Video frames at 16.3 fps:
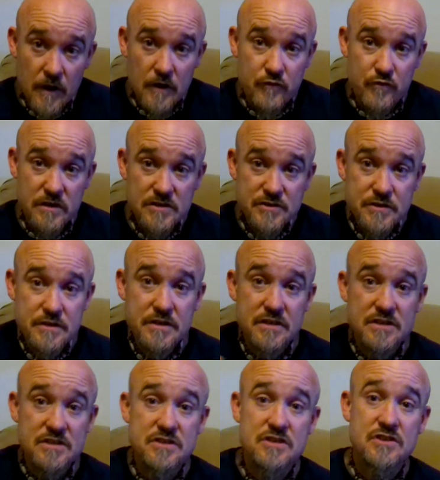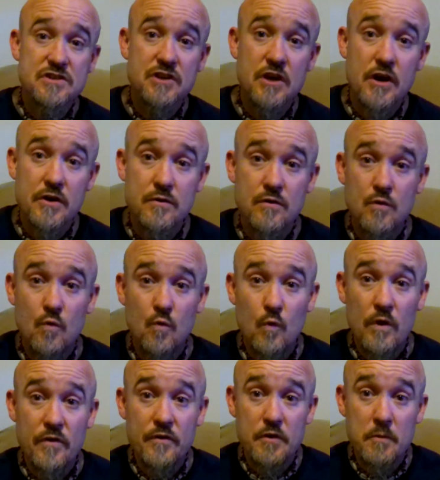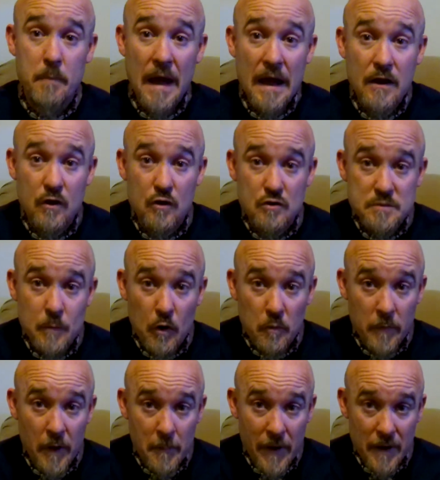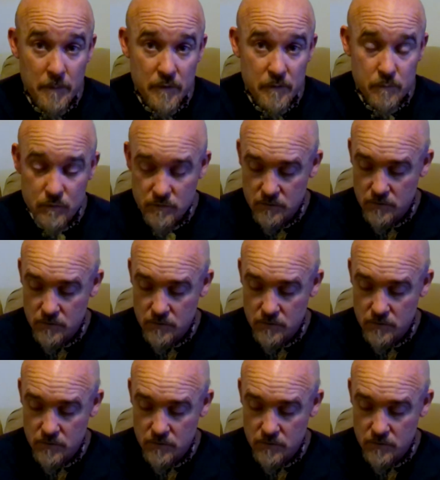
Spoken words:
Traditionally, this is done with tobacco smoke by my people,